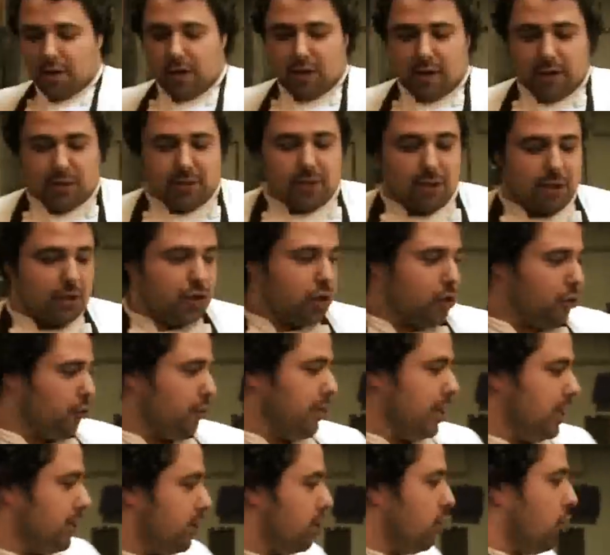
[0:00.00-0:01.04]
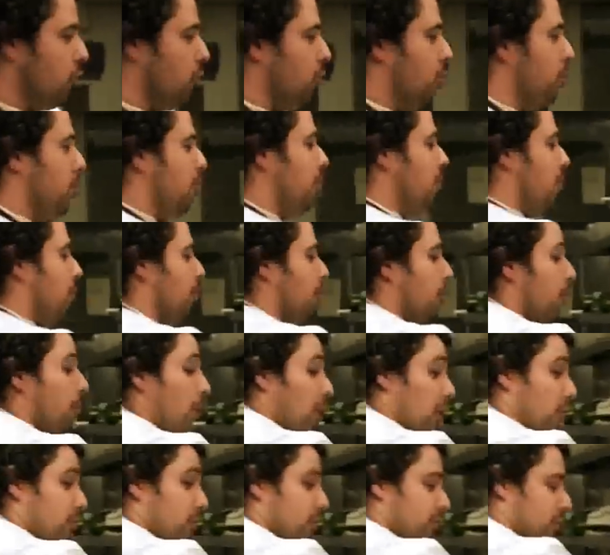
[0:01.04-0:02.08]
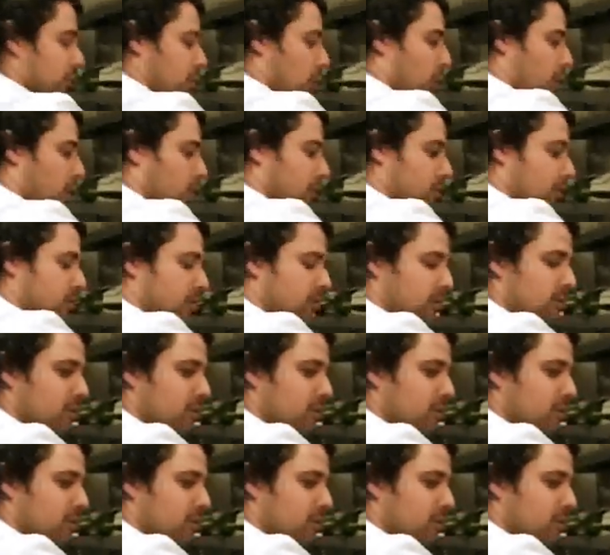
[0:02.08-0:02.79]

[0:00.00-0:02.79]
uh, chorizo butter sauce.